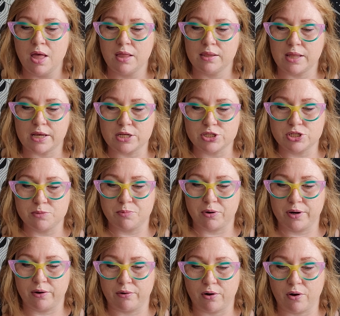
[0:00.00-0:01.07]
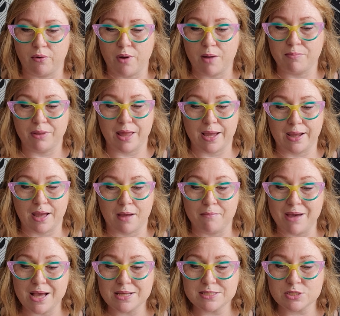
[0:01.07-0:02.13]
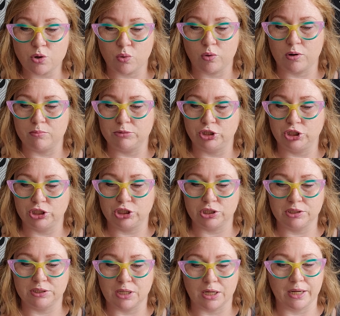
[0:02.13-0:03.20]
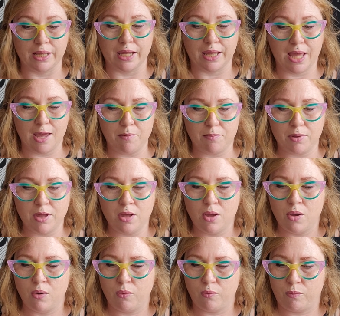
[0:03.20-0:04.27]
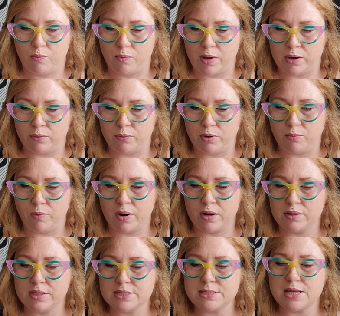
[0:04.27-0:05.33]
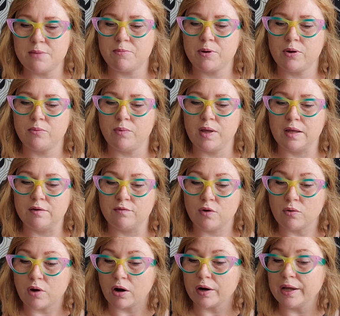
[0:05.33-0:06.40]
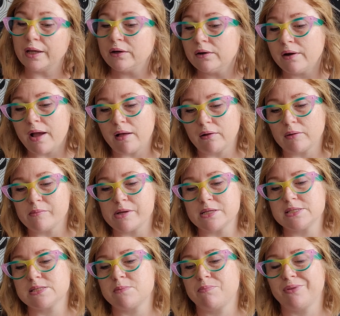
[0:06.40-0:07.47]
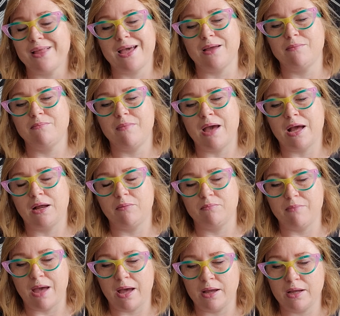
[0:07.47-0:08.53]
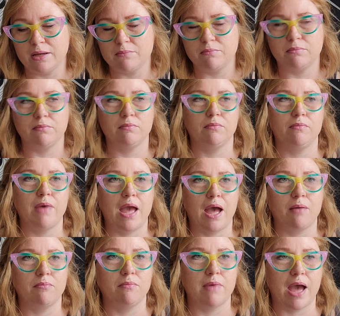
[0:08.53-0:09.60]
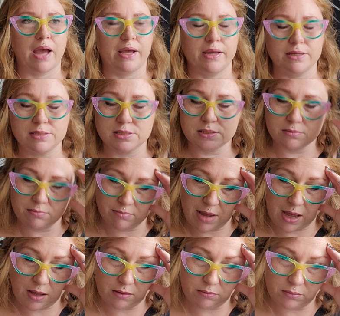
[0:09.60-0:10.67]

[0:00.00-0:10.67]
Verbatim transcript: Like a superhero applying a mask or a magician donning a cape, when we wear this apron, we invoke our inner alchemist, plant mag mag, mag- magus, mag-